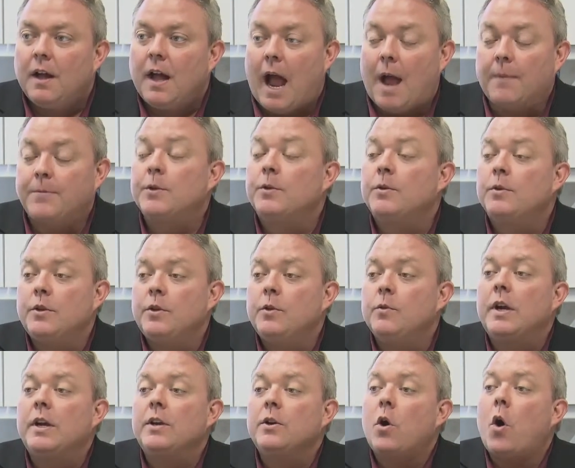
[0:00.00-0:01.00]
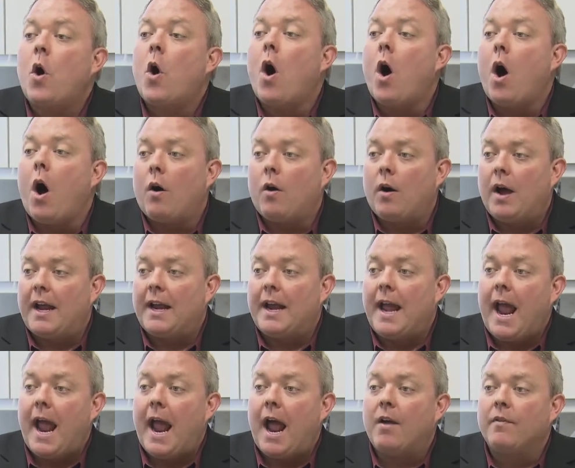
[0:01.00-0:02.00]
Absolutely. You can call and
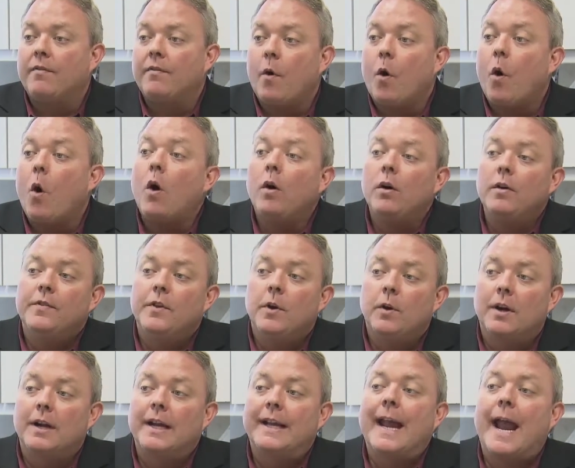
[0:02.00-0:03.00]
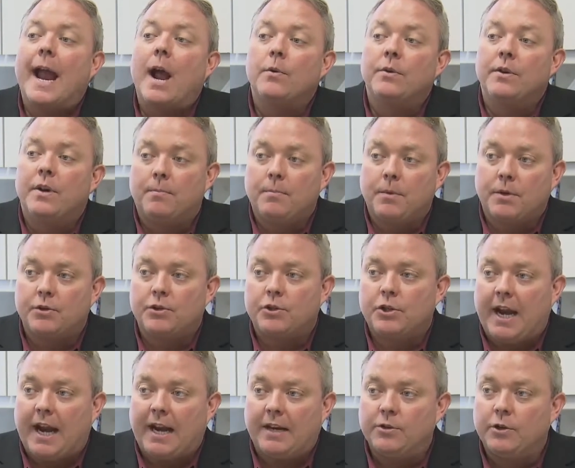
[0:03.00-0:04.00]
have all of your account numbers
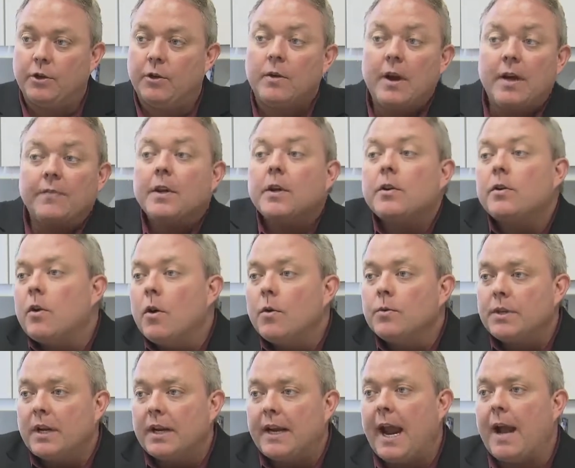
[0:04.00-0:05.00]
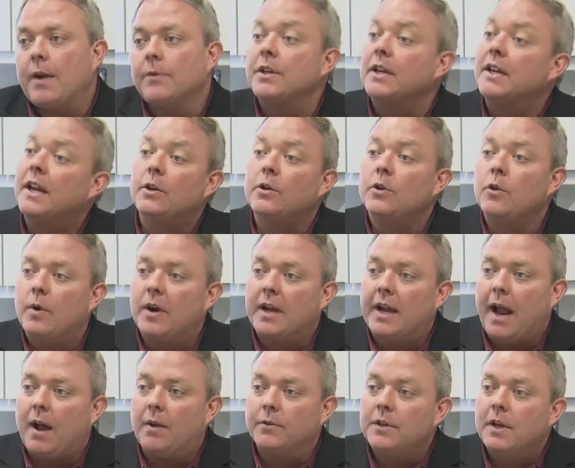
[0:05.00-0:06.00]
changed. You don't have to close accounts and get new
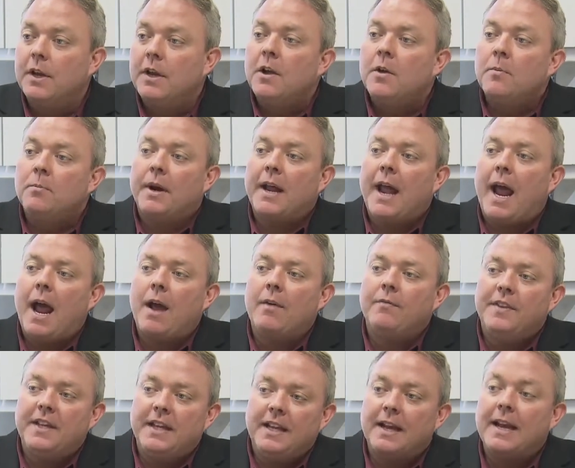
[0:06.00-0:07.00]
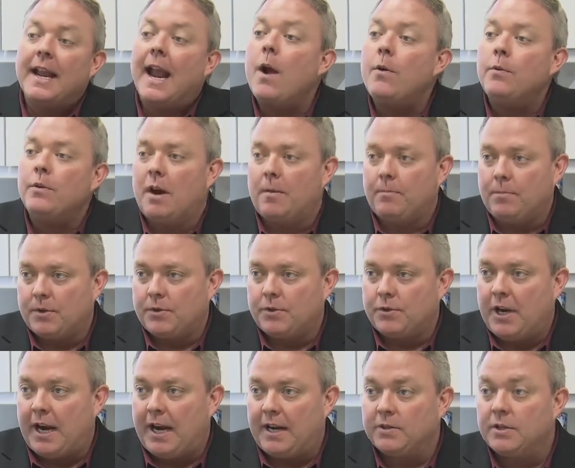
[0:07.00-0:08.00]
accounts, but have the account numbers
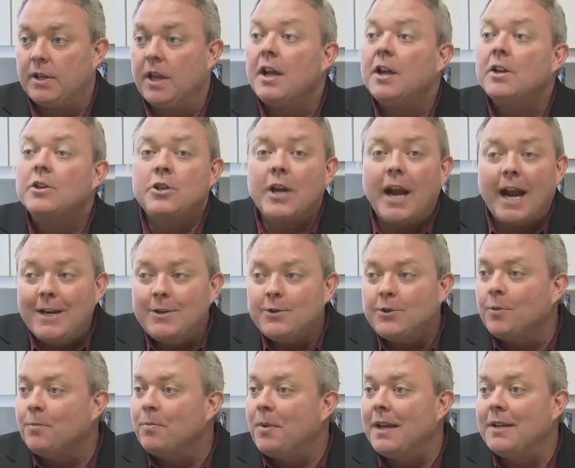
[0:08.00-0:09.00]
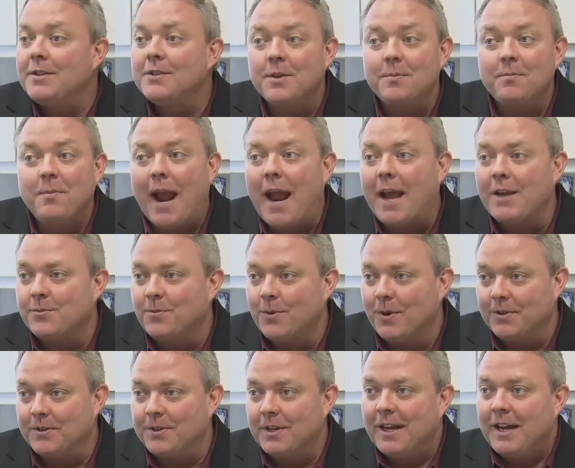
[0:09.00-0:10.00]
changed. Change your PINs and
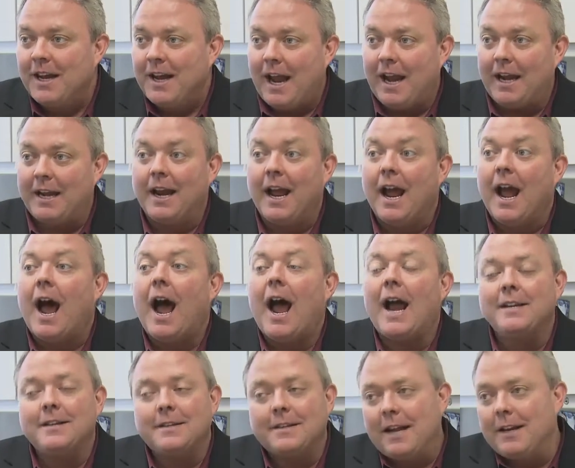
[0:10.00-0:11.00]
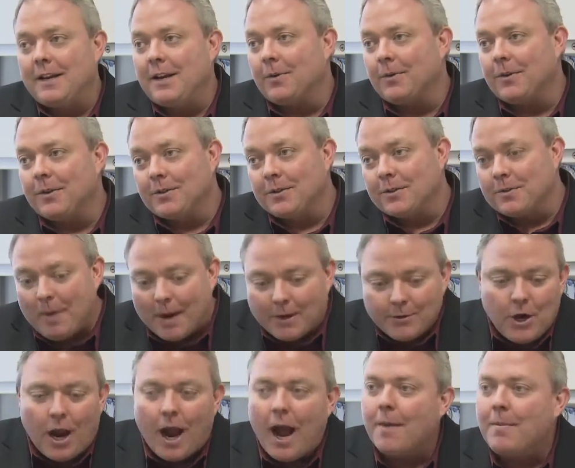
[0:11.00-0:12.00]
passwords. And I say, this is my
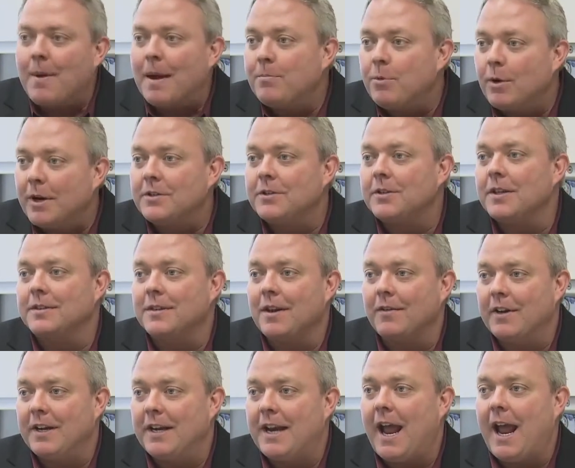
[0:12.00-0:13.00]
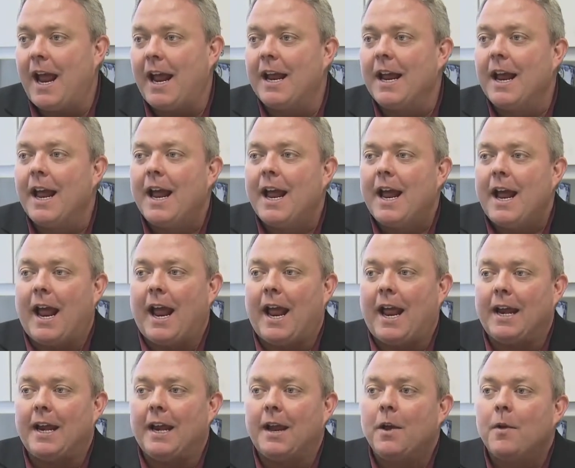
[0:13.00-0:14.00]
job. I preach this every day,
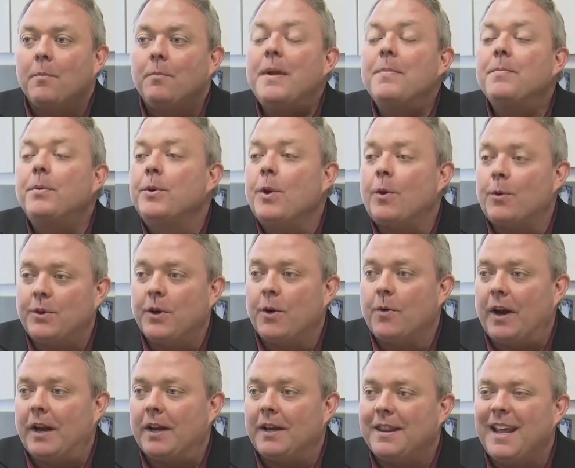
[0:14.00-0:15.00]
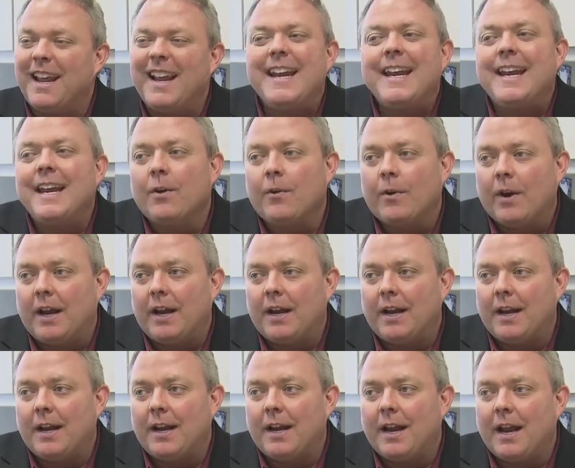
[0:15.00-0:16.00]
and people don't do it. They hear it
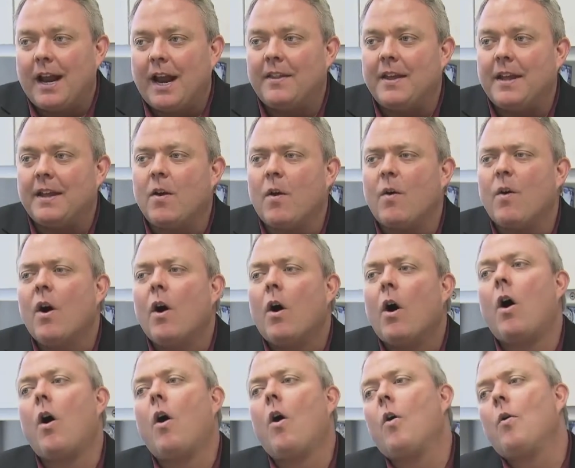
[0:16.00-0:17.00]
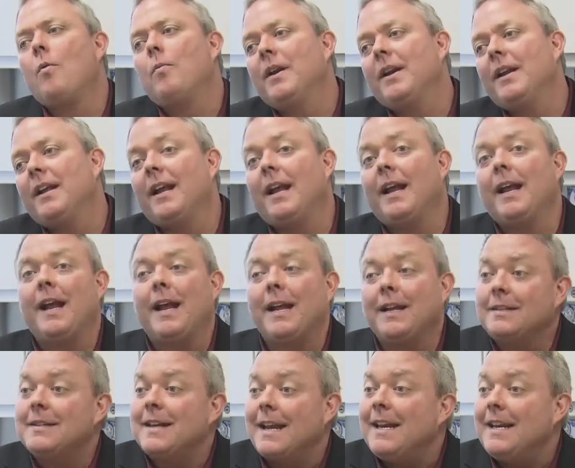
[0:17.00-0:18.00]
and they go, oh, but
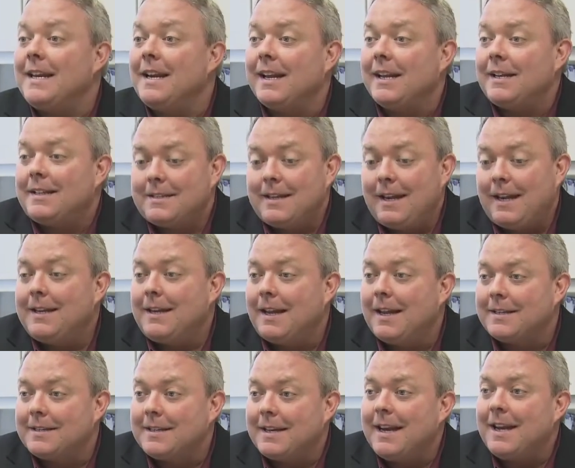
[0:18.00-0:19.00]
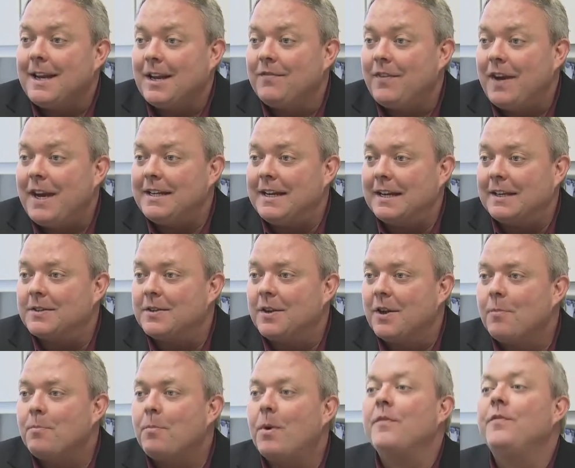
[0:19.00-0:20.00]
it's an inconvenience.
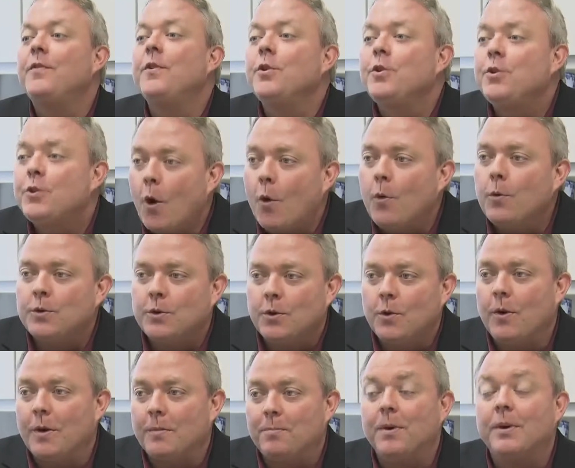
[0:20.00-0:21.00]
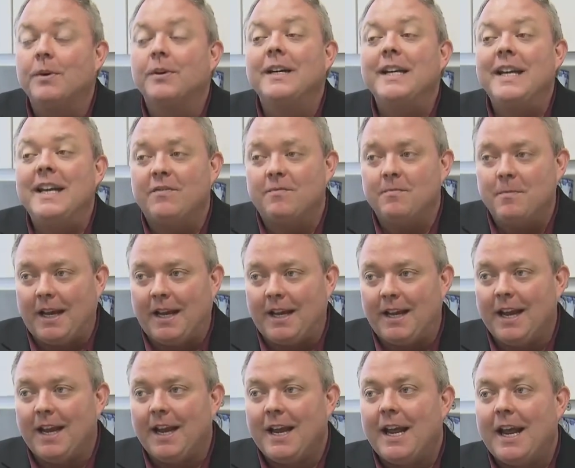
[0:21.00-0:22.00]
But if you don't do it, believe
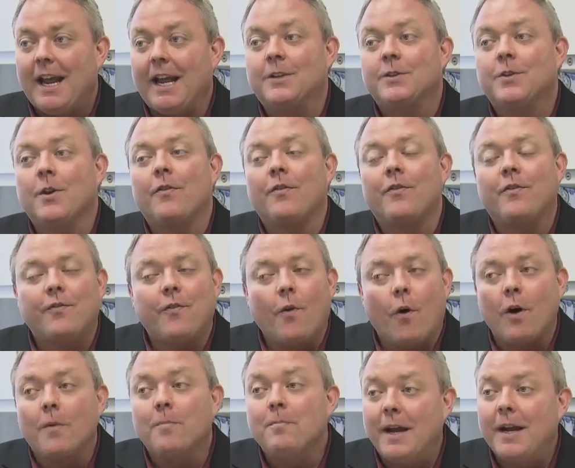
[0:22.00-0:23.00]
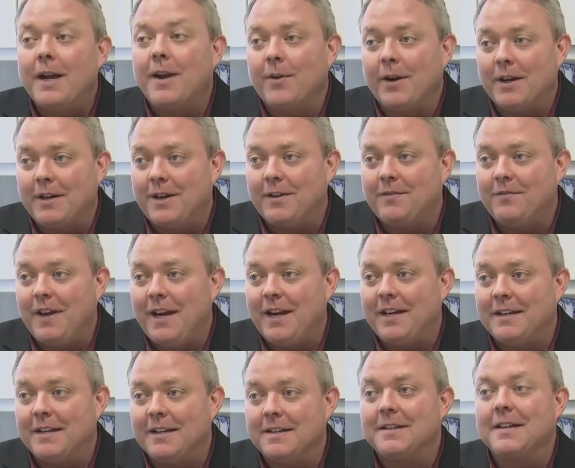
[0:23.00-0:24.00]
me, it's a far bigger
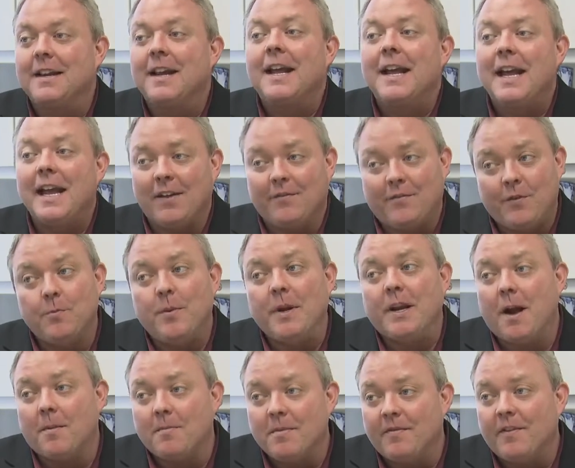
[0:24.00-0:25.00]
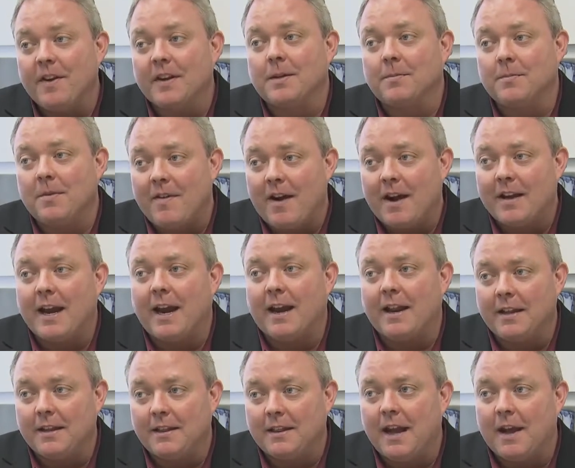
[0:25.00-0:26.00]
inconvenience if you become a victim of
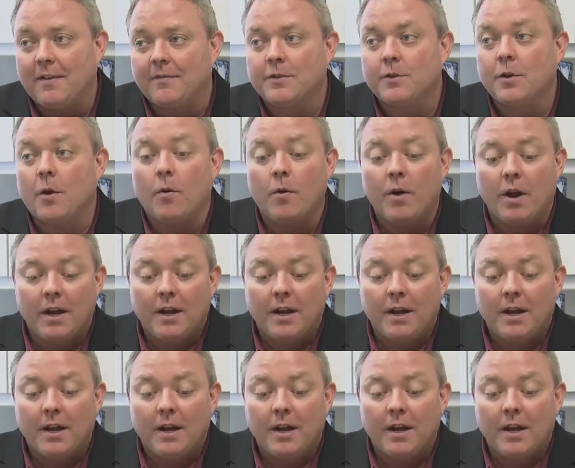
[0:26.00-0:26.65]
identity theft. So